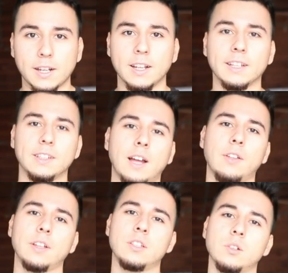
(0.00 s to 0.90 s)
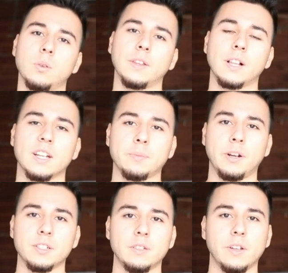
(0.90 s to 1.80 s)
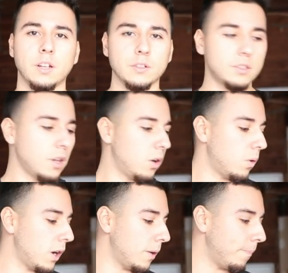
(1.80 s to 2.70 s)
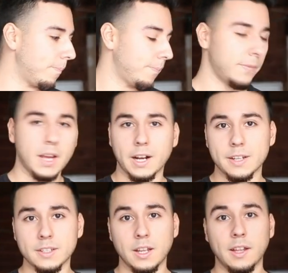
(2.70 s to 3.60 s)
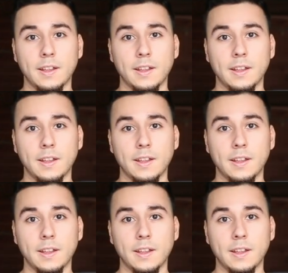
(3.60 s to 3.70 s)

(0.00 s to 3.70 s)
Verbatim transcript: kind of like how they do in the Glassparency videos. So yeah, guys,